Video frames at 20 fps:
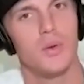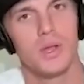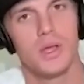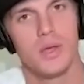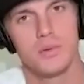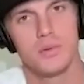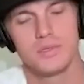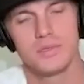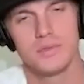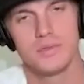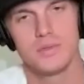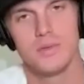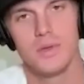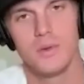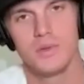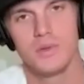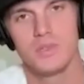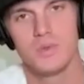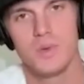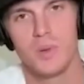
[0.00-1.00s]
and I was I
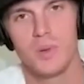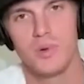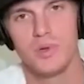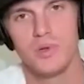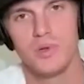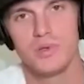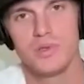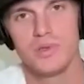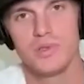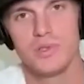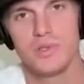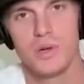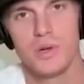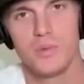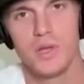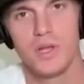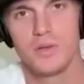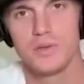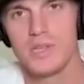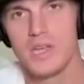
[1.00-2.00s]
went to my producer, John
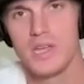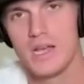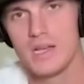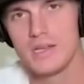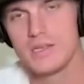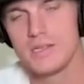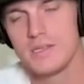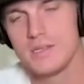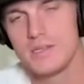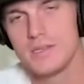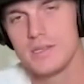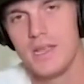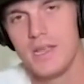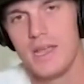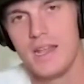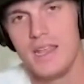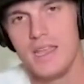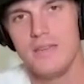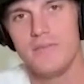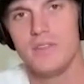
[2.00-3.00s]
Randall's house
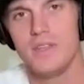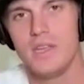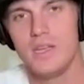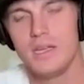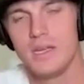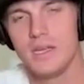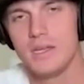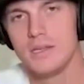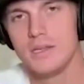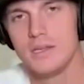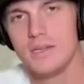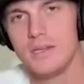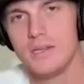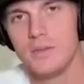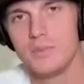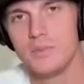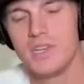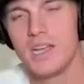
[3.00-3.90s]
that evening um,